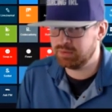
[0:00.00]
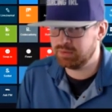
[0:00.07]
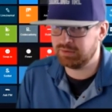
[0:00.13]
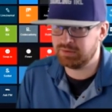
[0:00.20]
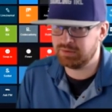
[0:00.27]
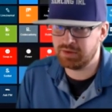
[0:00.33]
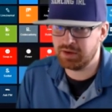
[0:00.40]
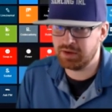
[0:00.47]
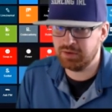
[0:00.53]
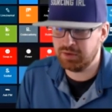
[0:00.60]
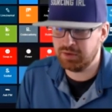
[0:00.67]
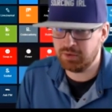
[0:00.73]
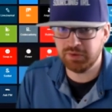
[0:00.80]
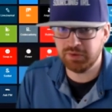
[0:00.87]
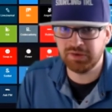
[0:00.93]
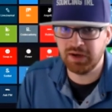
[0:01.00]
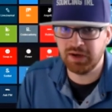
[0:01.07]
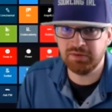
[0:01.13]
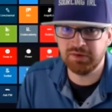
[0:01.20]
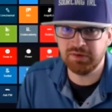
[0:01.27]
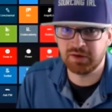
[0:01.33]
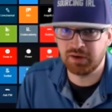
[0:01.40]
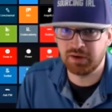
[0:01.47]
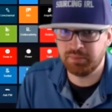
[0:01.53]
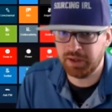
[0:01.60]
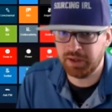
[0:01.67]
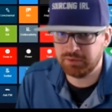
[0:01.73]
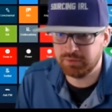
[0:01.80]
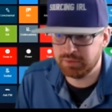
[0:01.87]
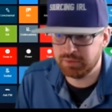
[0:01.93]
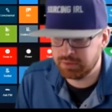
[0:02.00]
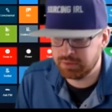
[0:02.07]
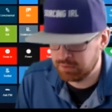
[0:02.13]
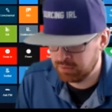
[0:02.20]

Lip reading: that's the thing. You can always save these and come back to it.